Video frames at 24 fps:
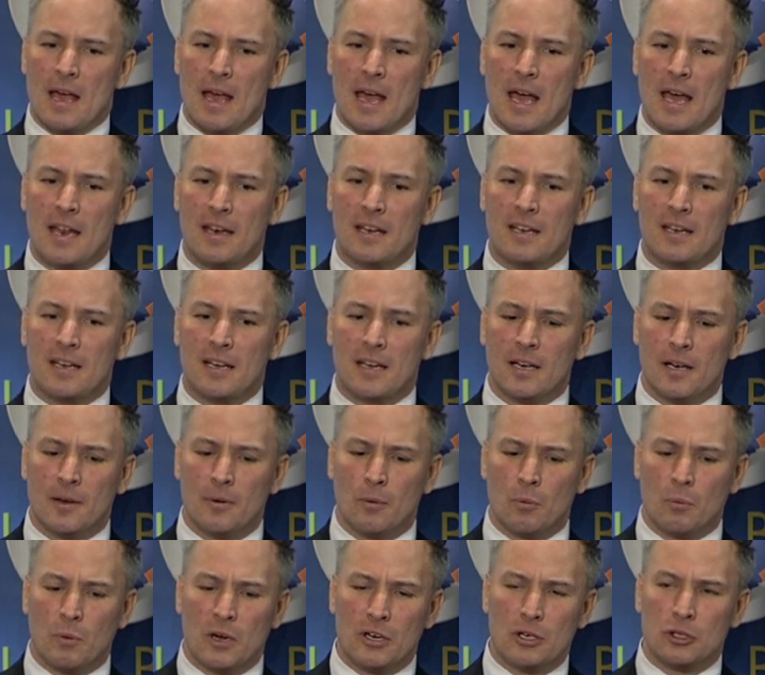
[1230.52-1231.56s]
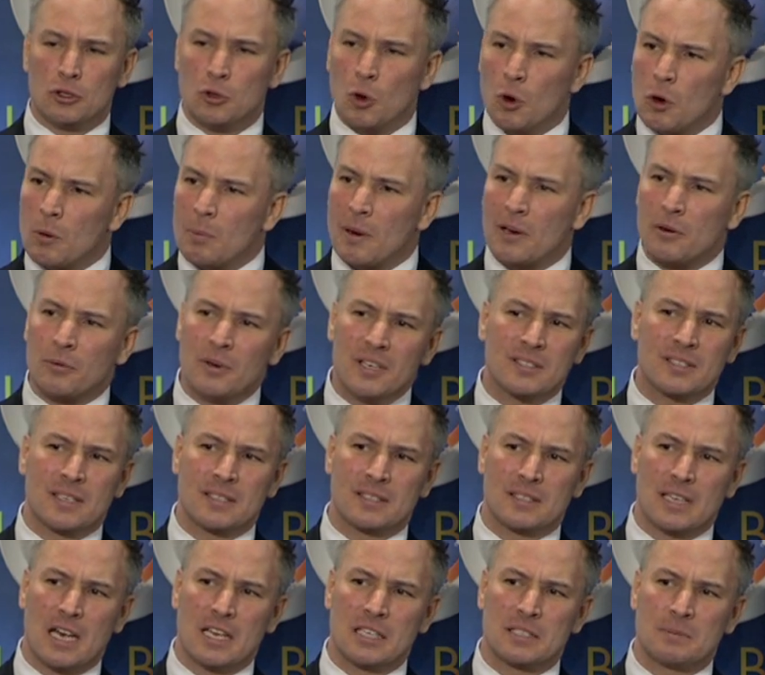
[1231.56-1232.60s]
And when you talk about risk
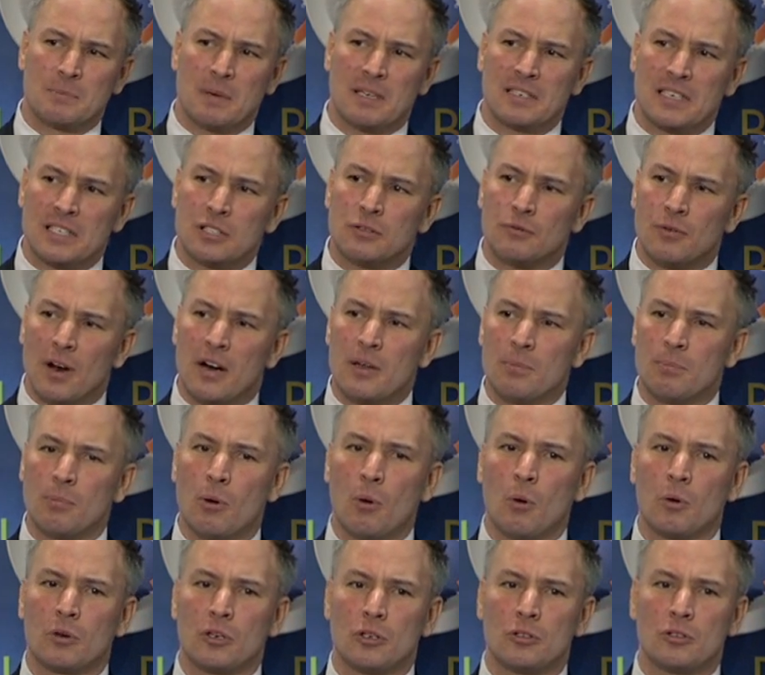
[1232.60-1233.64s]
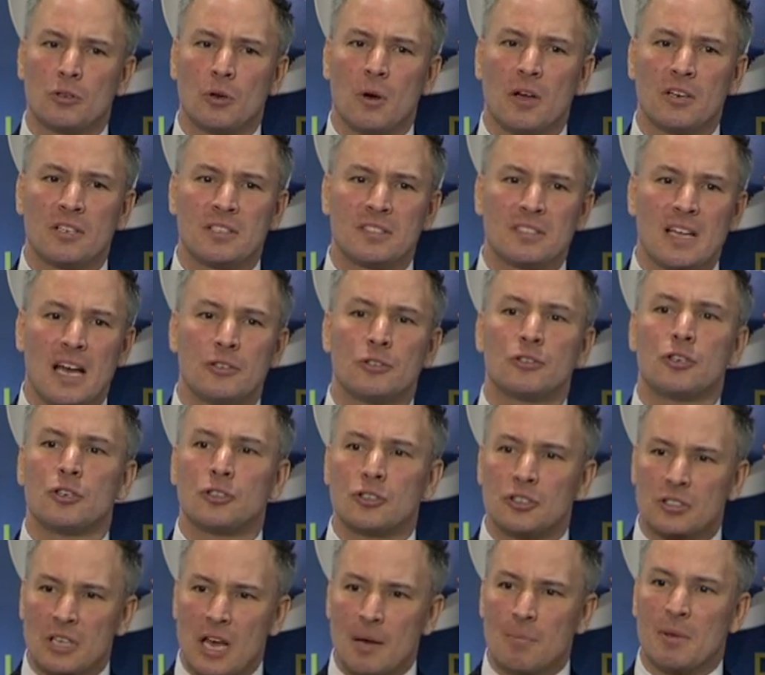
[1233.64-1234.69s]
assessment, it's very important to understand
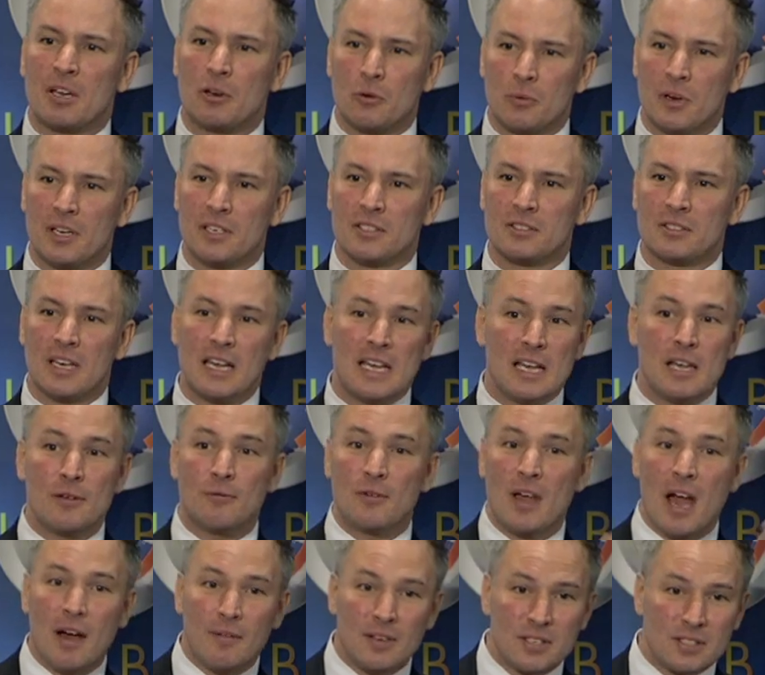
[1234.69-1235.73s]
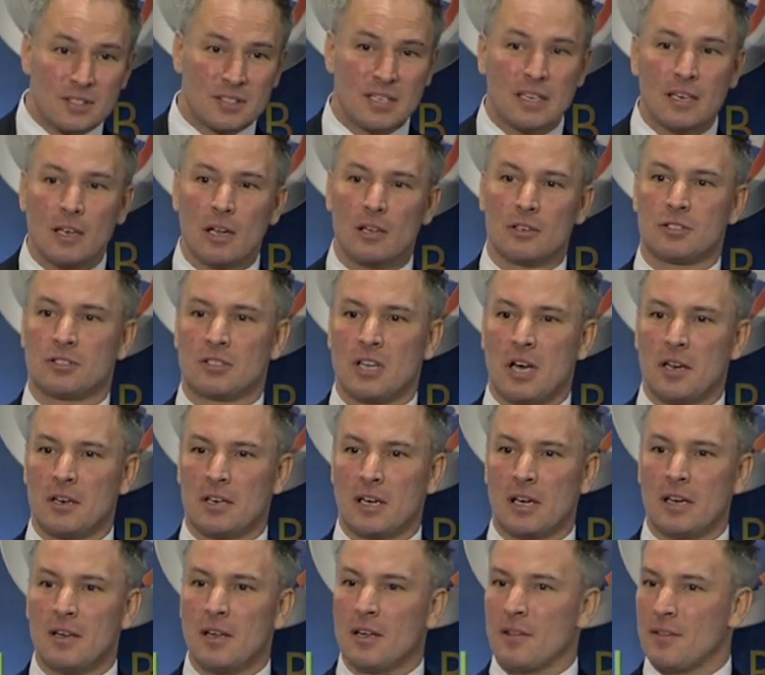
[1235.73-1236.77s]
systemic risk. If you have a single
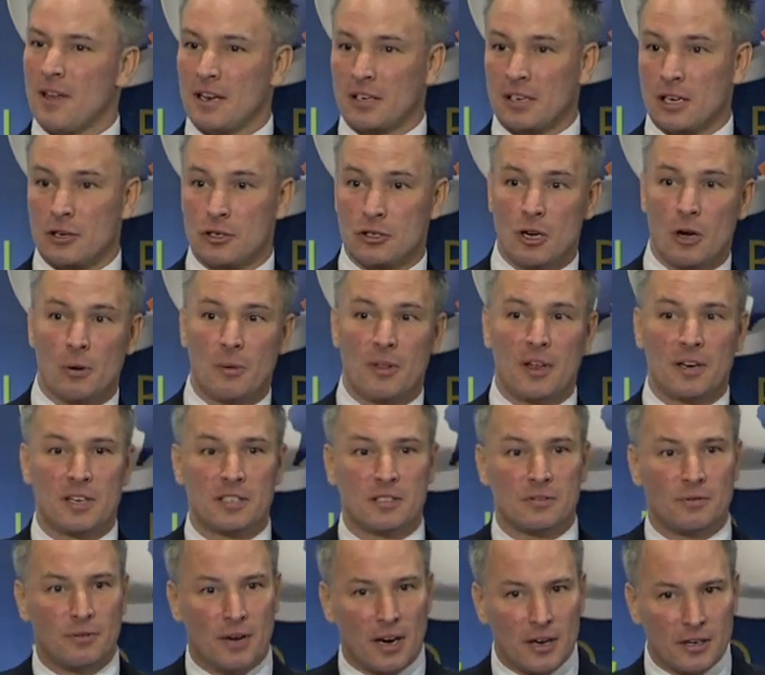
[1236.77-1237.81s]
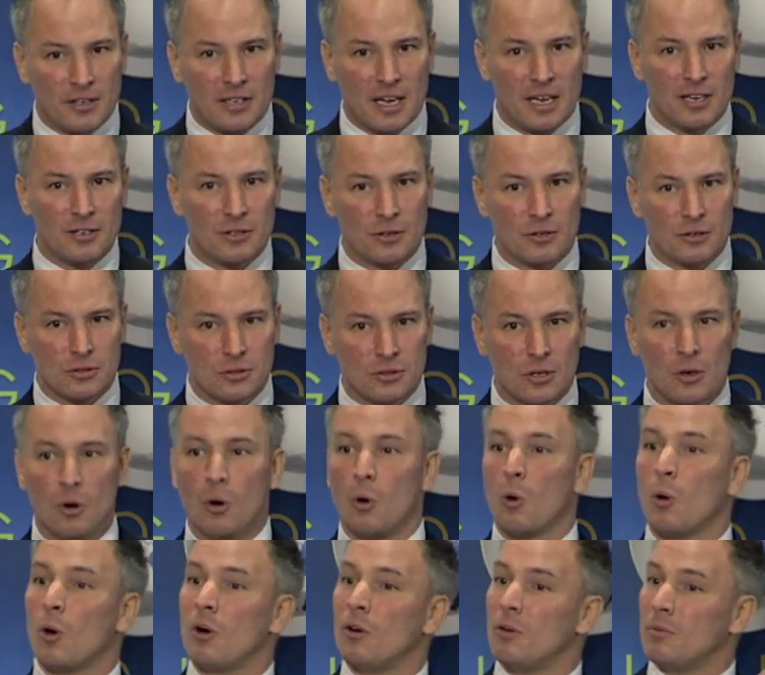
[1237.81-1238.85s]
study that can show that it's very dangerous
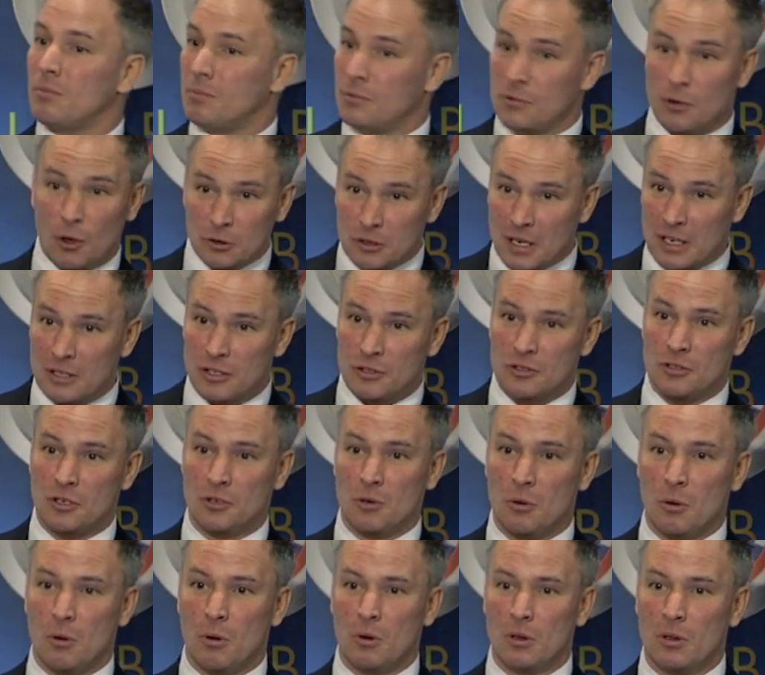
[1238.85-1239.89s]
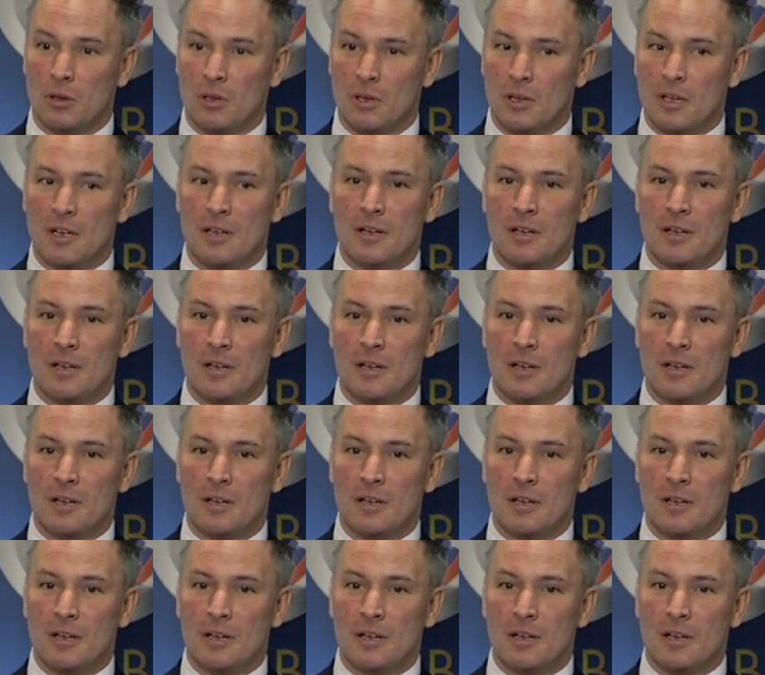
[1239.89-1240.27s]
or not dangerous at all,